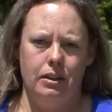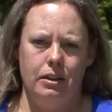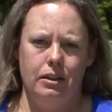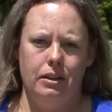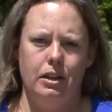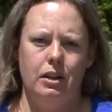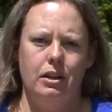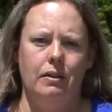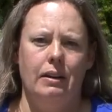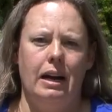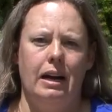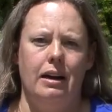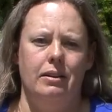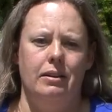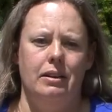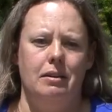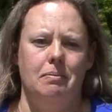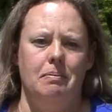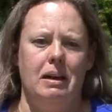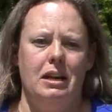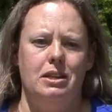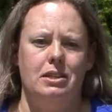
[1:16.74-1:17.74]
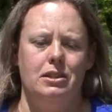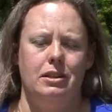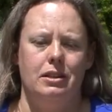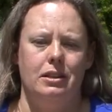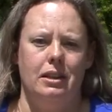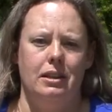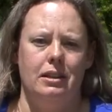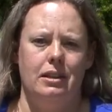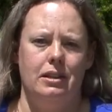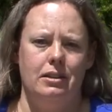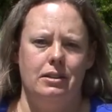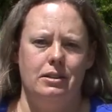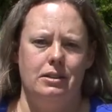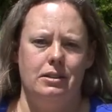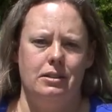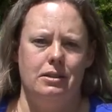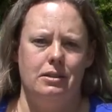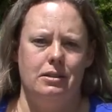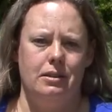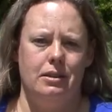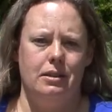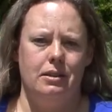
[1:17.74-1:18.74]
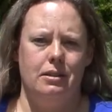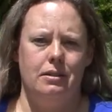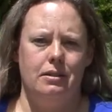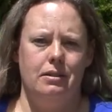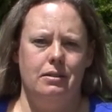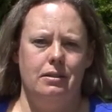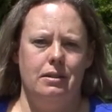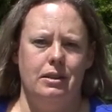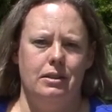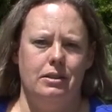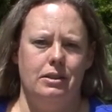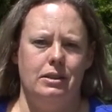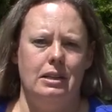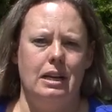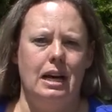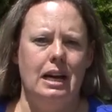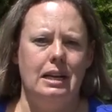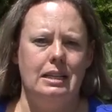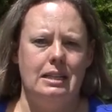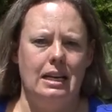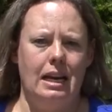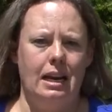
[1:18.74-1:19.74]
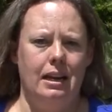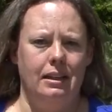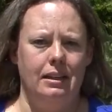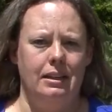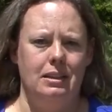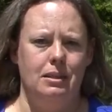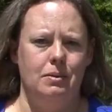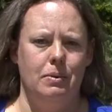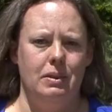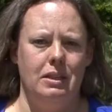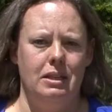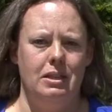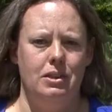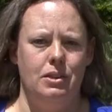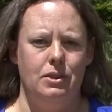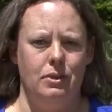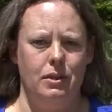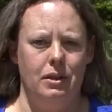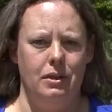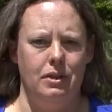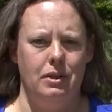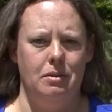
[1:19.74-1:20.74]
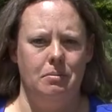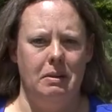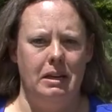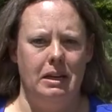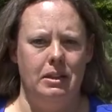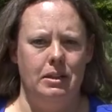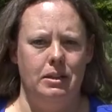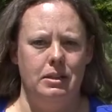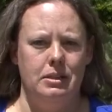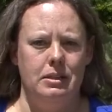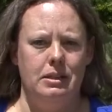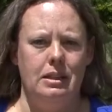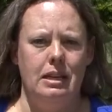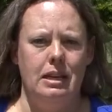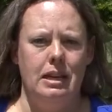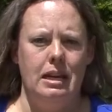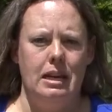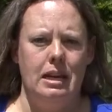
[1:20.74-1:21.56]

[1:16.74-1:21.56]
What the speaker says: look around and make sure that there's not talus within 200 meters.